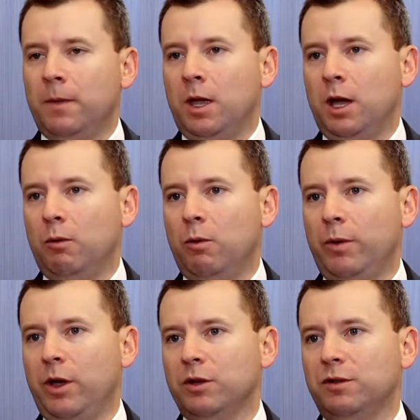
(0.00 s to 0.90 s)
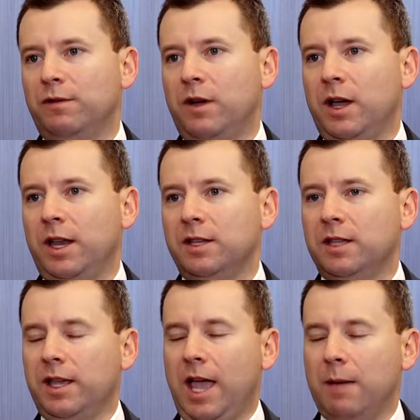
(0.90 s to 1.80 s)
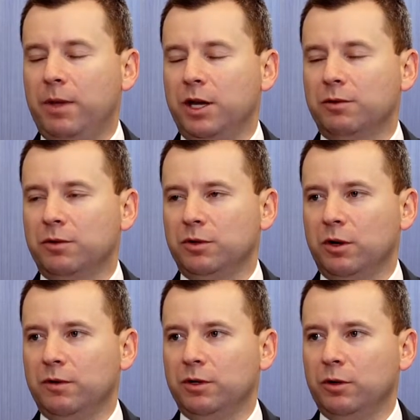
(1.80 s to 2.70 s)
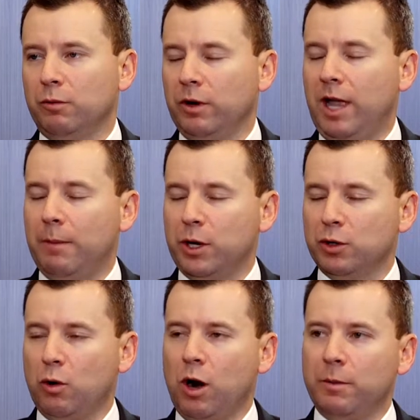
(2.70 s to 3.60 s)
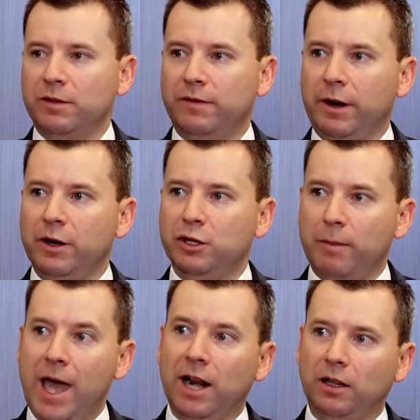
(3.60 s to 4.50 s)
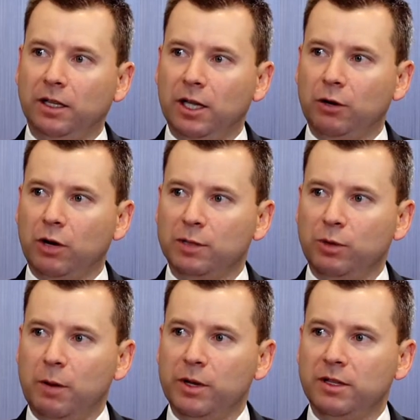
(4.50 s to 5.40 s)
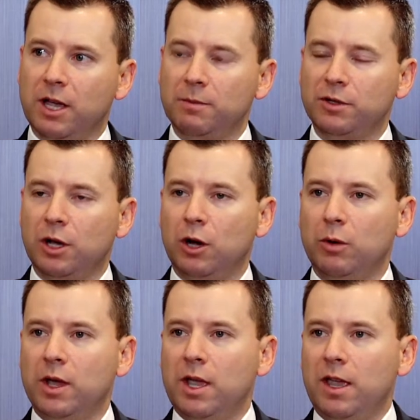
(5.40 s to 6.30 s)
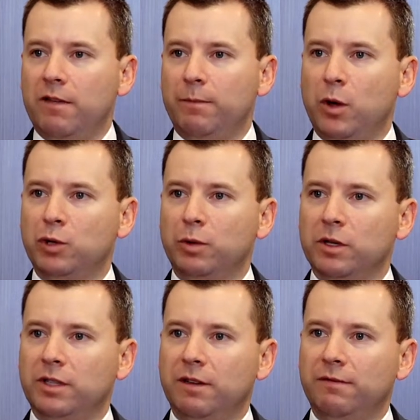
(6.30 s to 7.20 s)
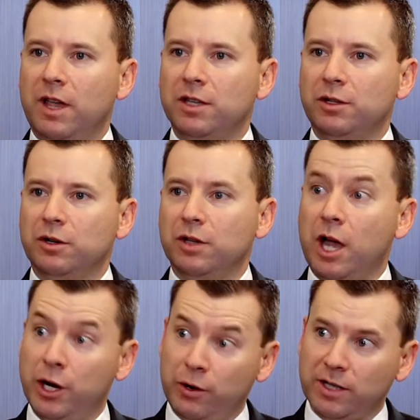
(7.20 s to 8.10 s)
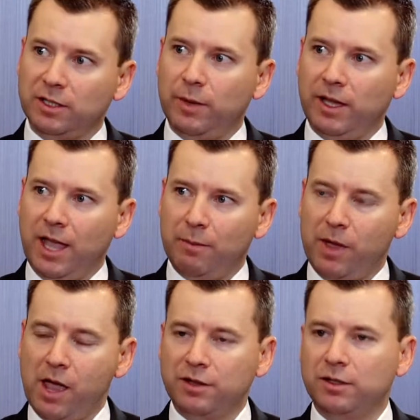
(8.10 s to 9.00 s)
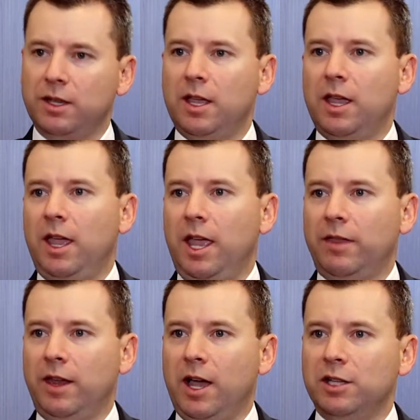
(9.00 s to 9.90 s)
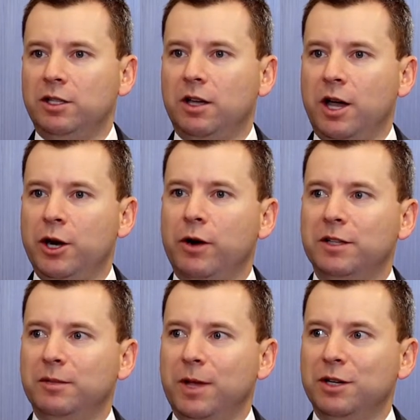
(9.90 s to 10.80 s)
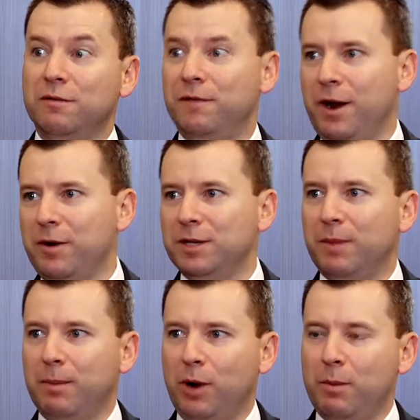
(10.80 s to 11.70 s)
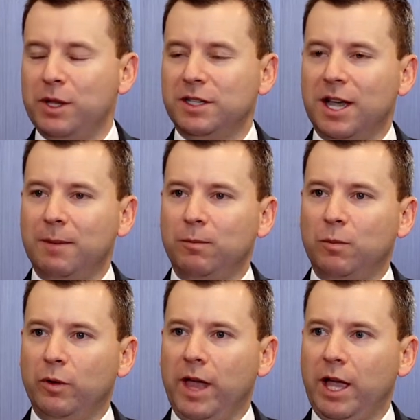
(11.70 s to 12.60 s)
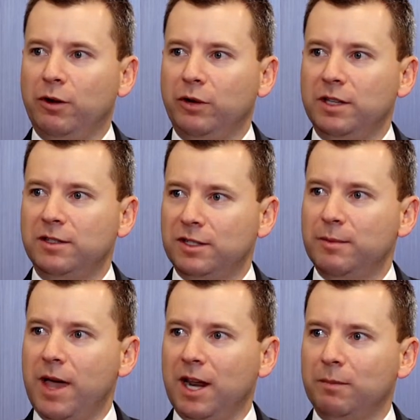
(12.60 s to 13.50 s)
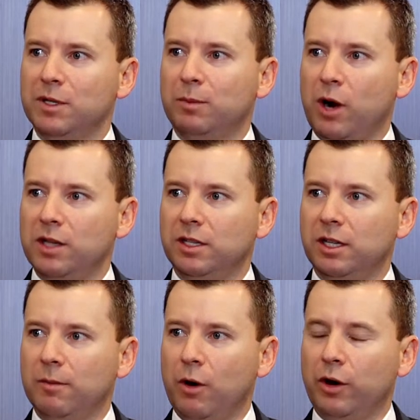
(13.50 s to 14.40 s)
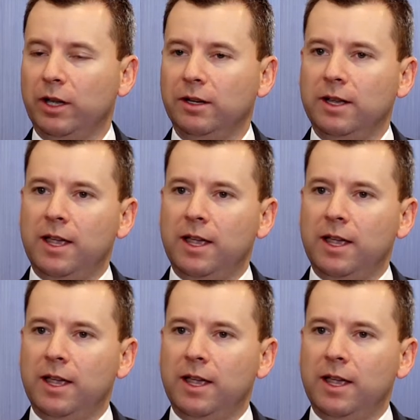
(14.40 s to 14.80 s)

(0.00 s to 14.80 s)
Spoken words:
What we also find is that CapEx reserves or CapEx requirements vary dramatically across property types. So if most real estate investors underestimate CapEx, and that underestimation varies by property type, well, that creates systematic mispricing in the market.